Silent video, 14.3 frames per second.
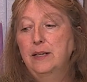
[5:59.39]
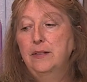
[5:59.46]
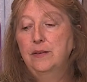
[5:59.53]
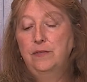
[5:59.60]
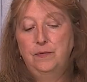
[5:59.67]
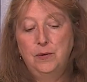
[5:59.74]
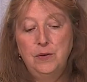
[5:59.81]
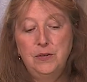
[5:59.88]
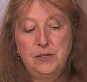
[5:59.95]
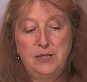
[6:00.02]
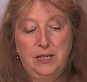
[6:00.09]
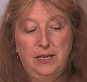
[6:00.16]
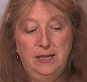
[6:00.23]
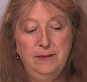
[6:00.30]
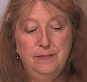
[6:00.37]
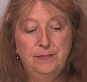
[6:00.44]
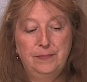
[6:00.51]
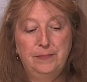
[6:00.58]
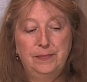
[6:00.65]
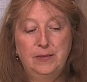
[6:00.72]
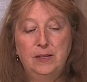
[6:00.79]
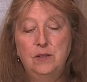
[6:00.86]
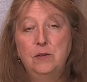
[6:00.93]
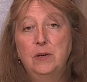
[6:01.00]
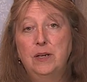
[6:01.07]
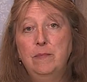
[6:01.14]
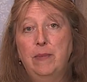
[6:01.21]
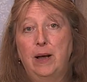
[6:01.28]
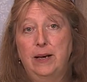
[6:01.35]
the first day, you
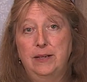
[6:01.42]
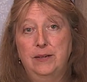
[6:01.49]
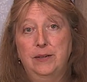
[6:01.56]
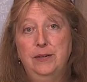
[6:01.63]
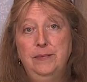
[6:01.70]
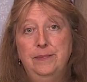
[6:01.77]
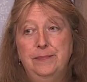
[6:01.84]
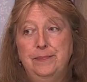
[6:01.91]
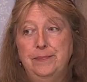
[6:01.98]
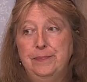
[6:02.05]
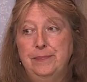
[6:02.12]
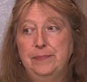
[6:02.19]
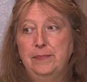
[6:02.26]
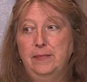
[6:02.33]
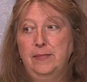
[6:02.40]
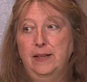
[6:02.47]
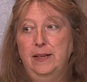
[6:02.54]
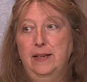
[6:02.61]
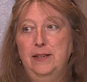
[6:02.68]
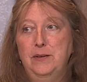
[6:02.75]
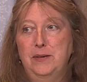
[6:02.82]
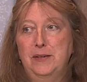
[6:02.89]
get a binder, and you